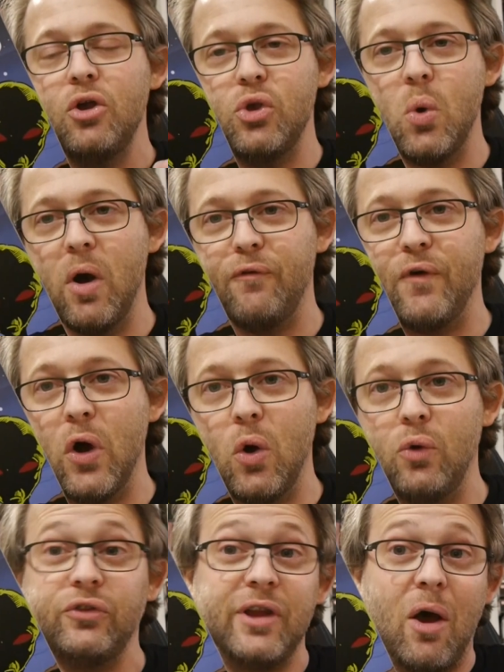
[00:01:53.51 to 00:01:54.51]

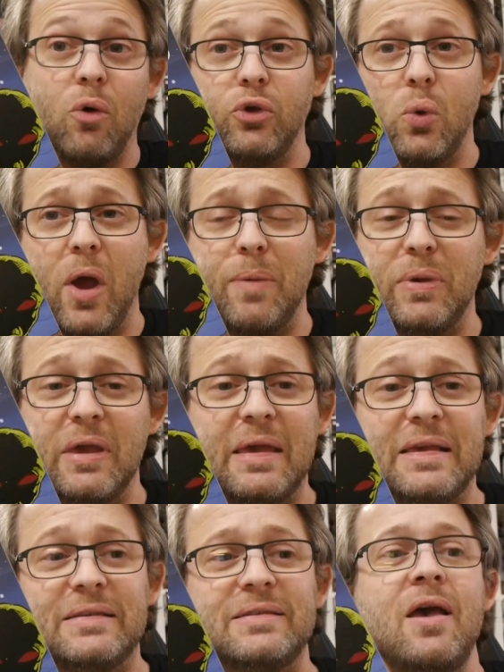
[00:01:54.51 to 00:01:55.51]
UFOs, now
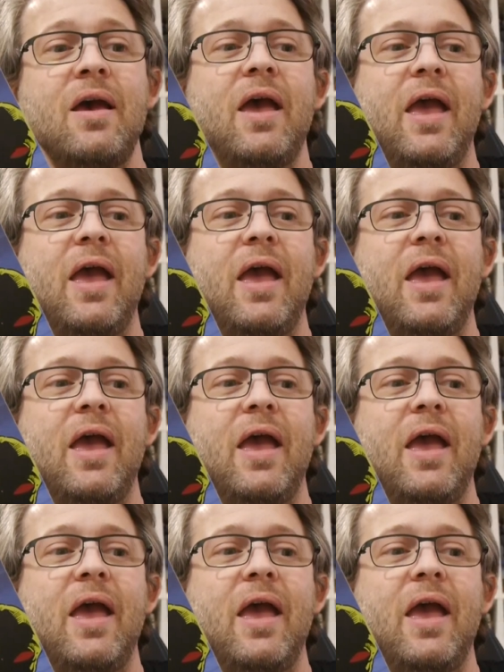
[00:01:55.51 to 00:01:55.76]
UAPs,